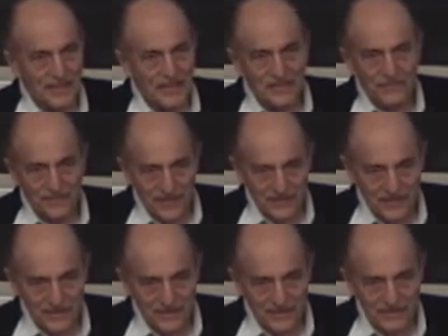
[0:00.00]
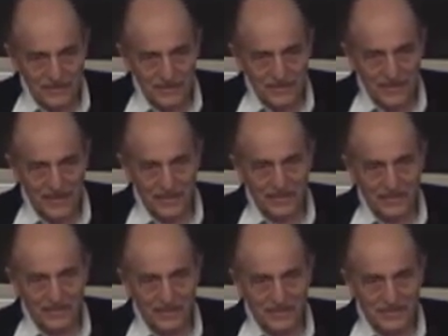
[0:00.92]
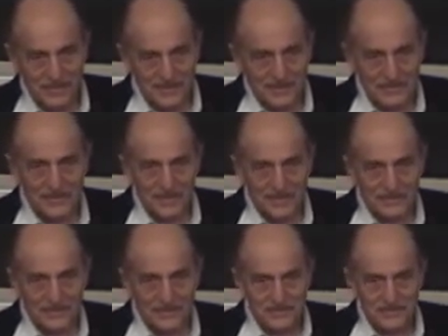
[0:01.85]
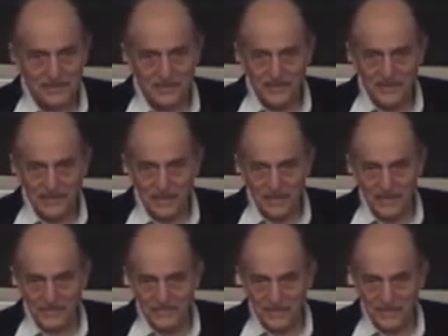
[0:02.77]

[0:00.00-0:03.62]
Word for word: innovator in the, in the sciences uh,